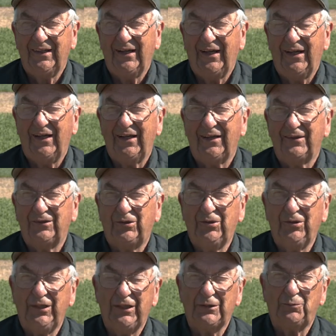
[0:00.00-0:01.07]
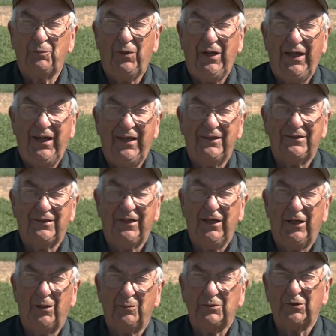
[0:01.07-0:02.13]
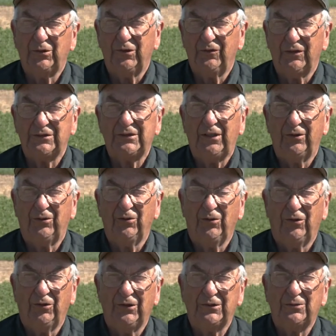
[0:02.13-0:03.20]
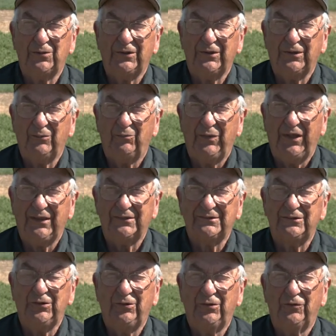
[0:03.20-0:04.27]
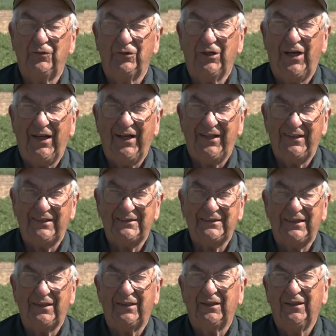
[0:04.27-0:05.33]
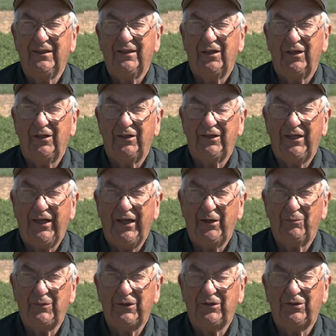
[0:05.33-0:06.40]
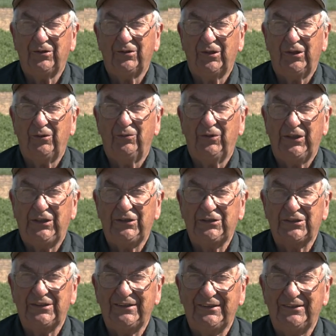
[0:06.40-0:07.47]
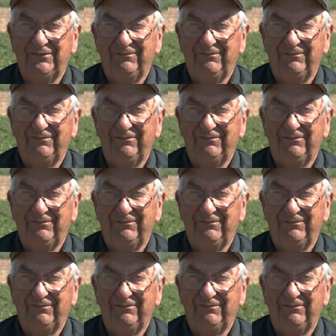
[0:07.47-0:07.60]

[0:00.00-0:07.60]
uh, to this plant to help service our growers with the best new varieties that are adapted to our region.